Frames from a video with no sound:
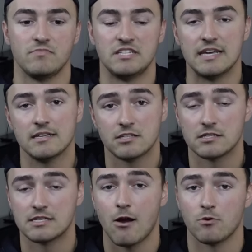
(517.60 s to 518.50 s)
Diggs is
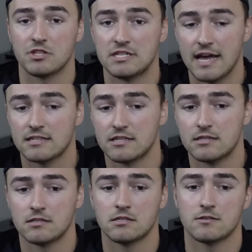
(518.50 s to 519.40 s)
now with the
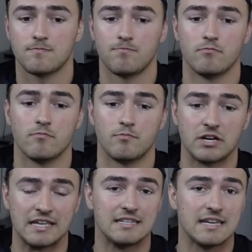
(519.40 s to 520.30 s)
Texans, but
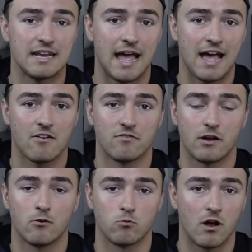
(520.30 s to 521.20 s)
he did have
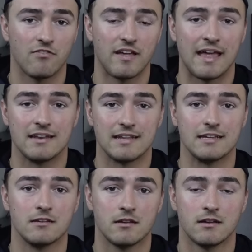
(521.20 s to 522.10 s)
a rough
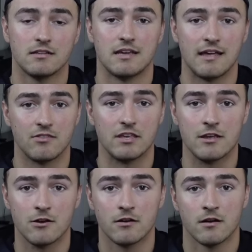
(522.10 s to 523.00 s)
ending to end the
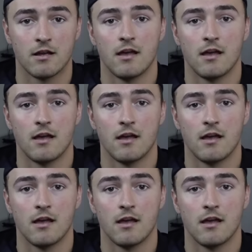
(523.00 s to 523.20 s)
year.